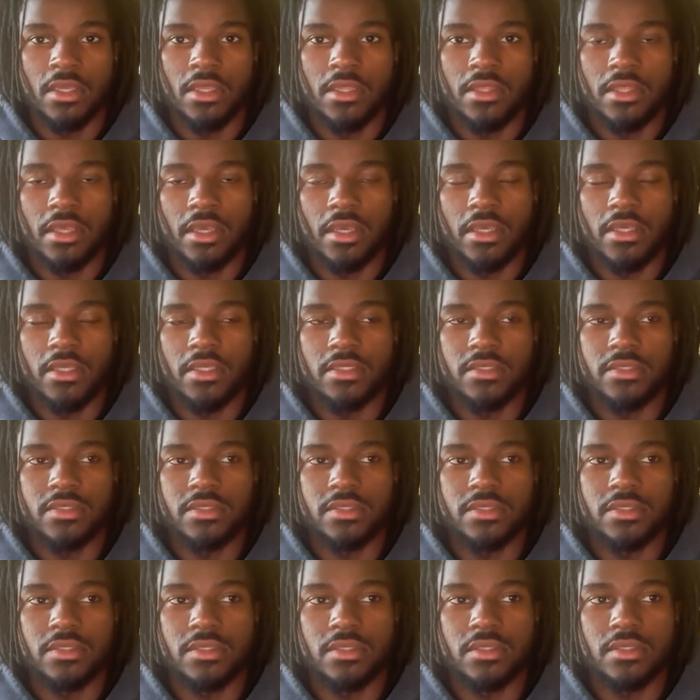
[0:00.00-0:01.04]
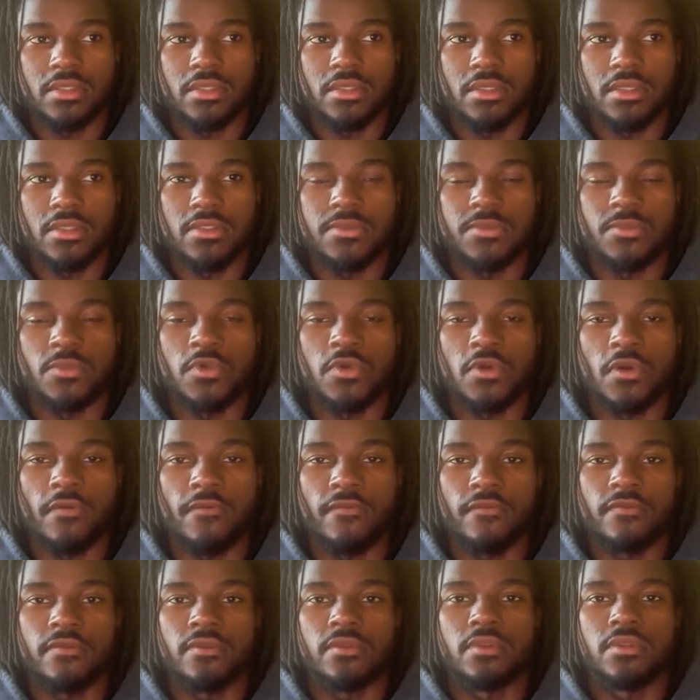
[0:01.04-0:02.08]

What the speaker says: that it's more of